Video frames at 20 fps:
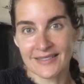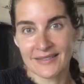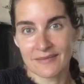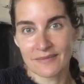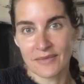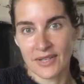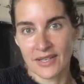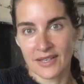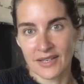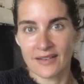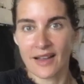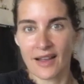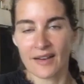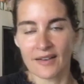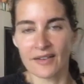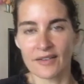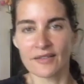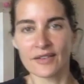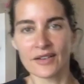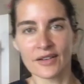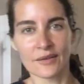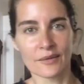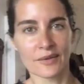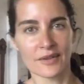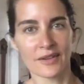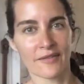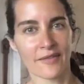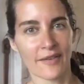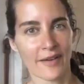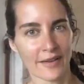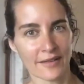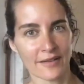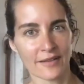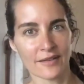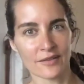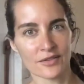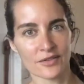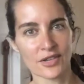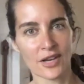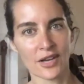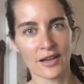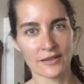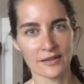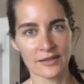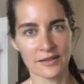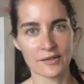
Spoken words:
But how do you deal with the fact that your child